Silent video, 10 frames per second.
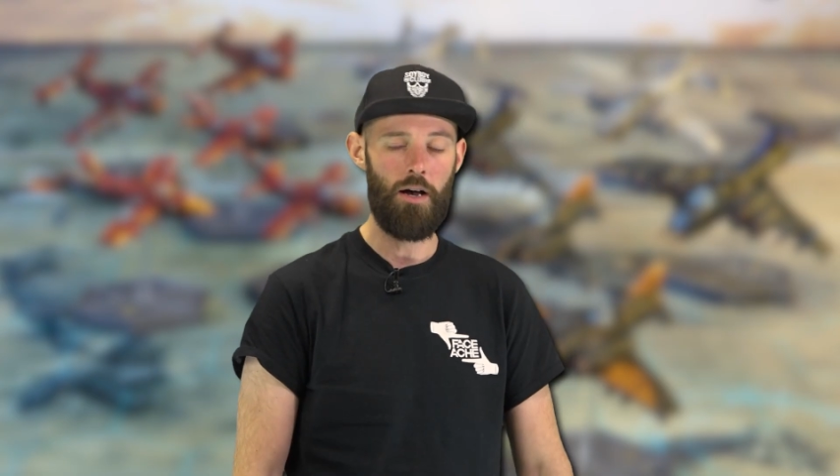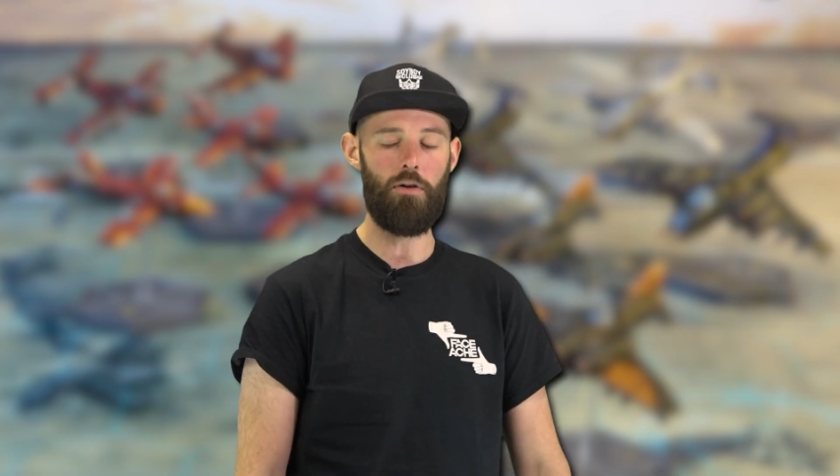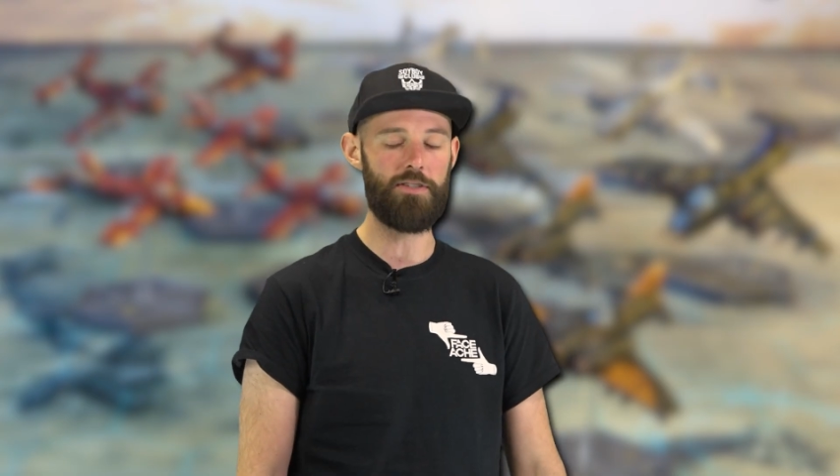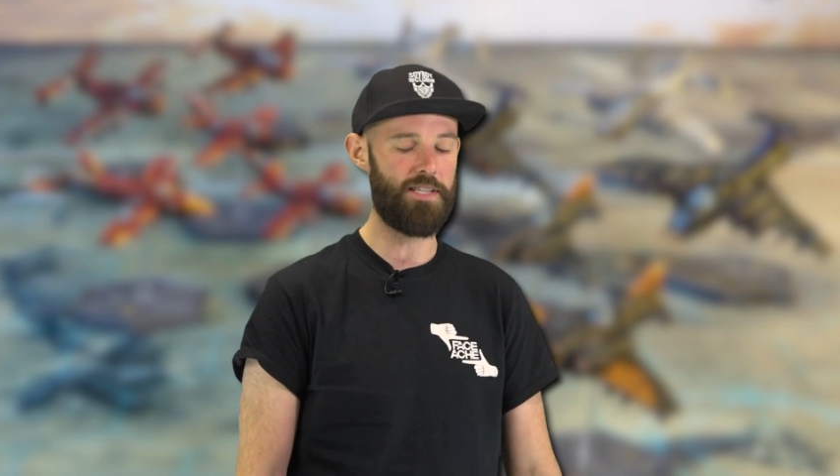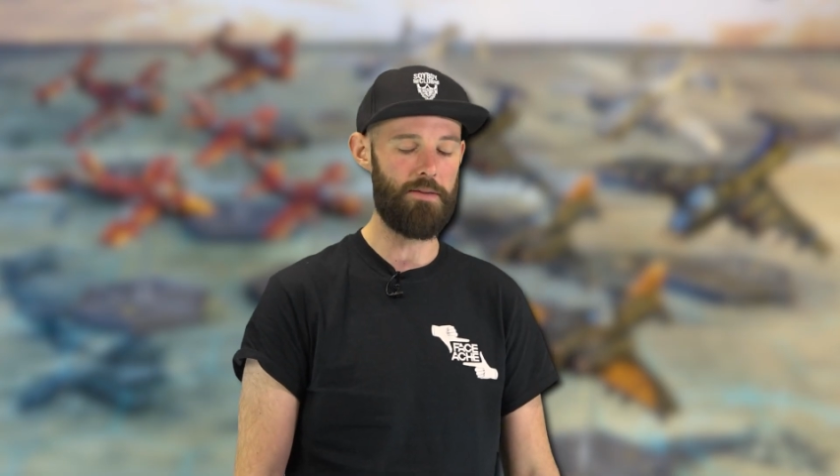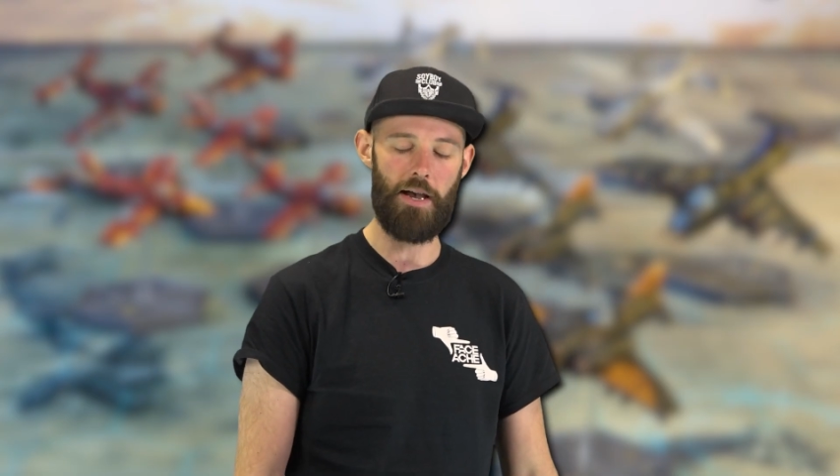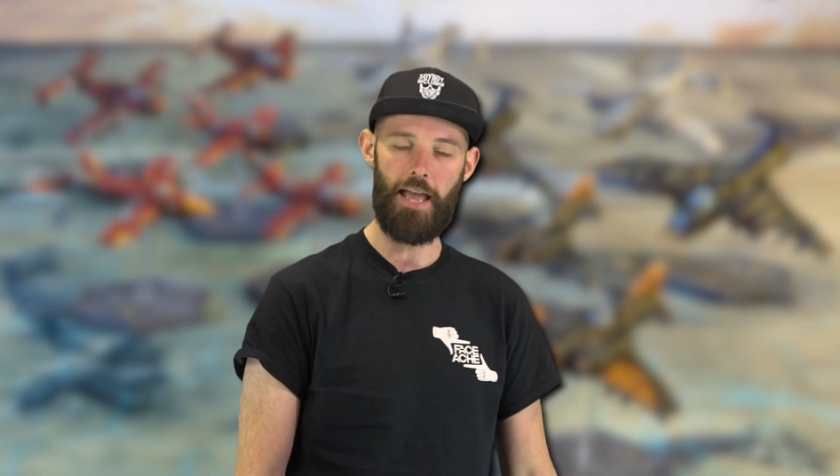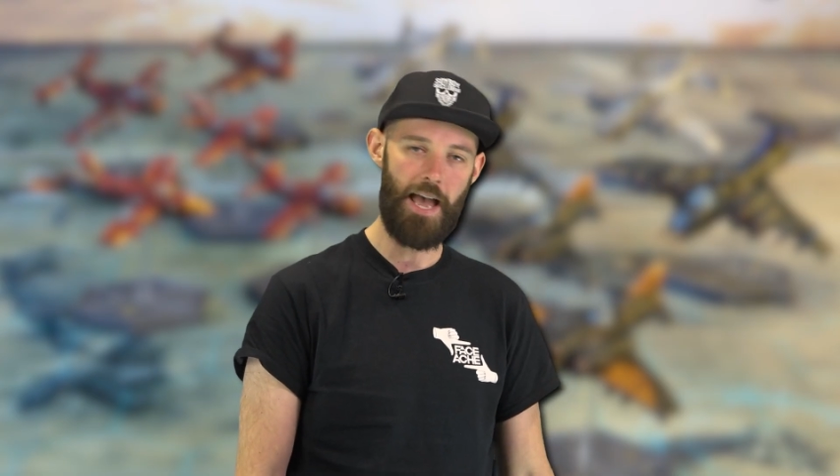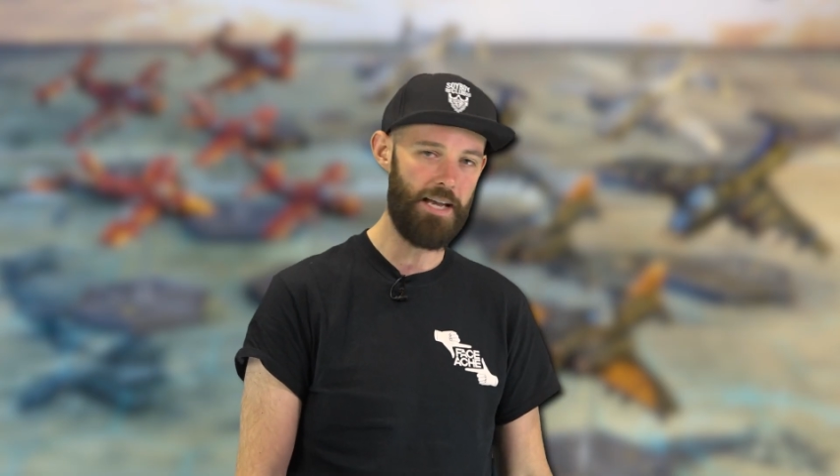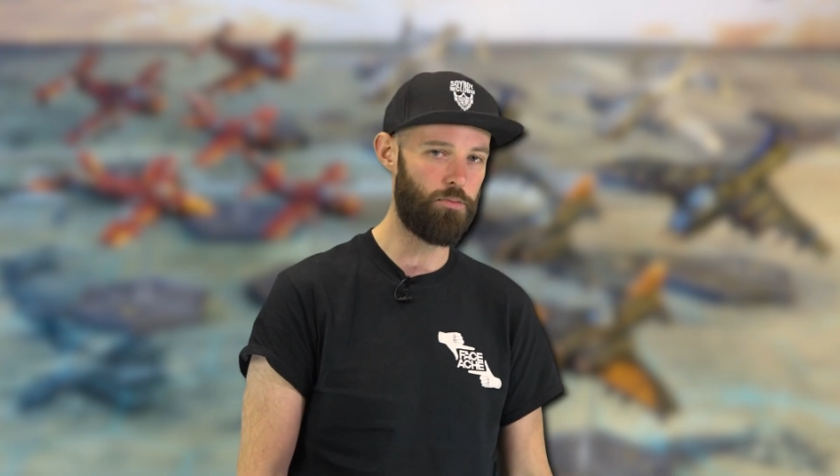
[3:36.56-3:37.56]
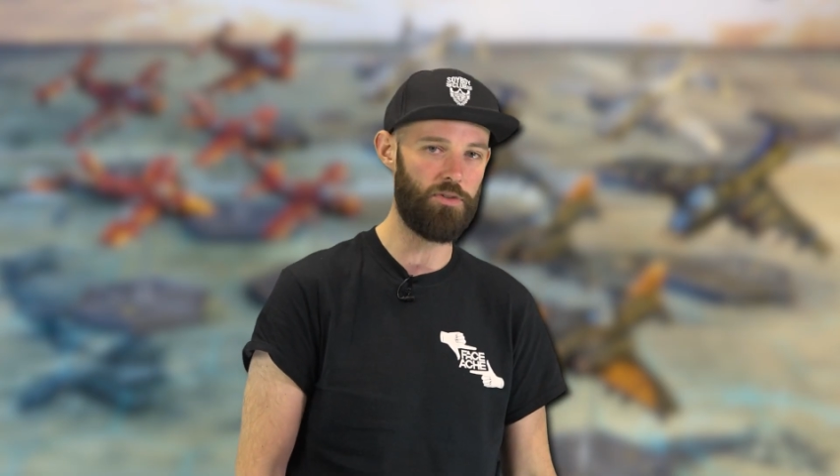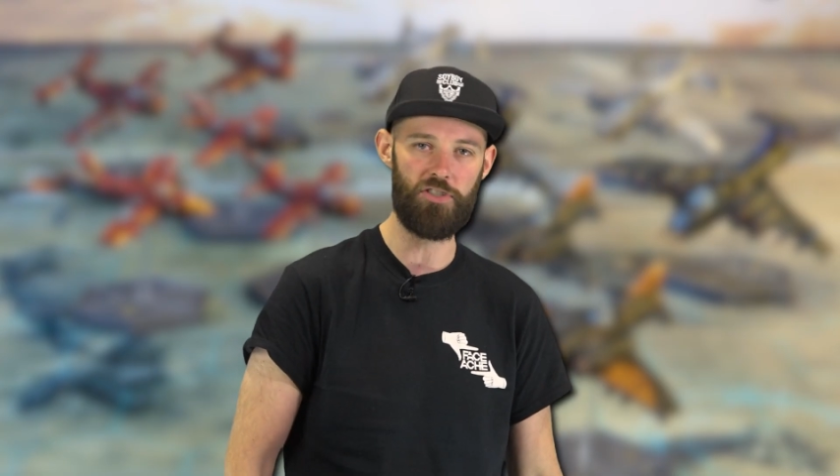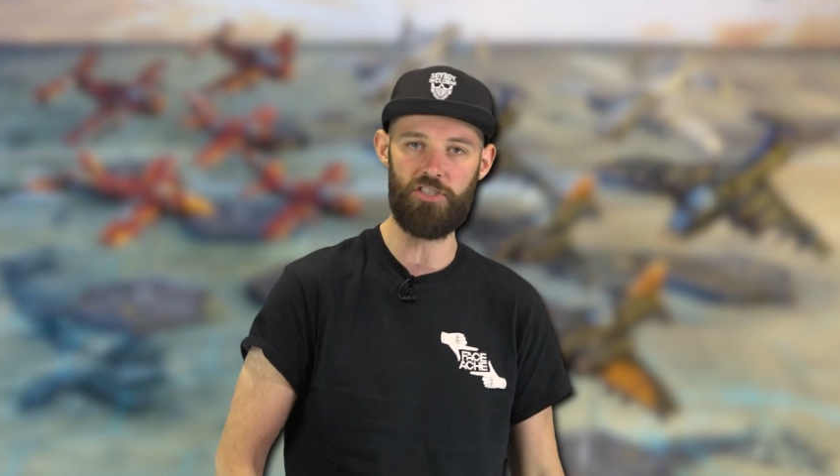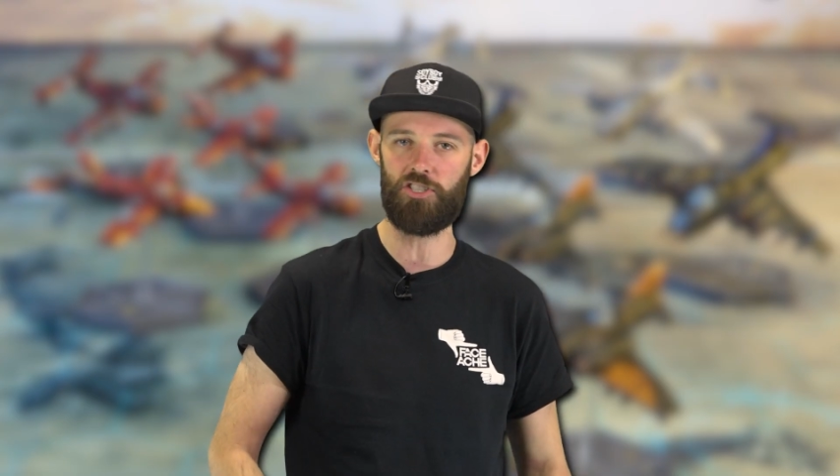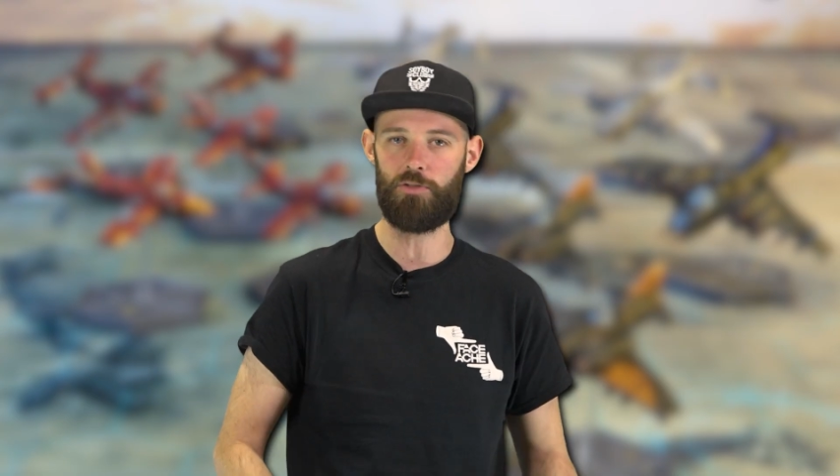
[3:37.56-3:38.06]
Honestly, my head was just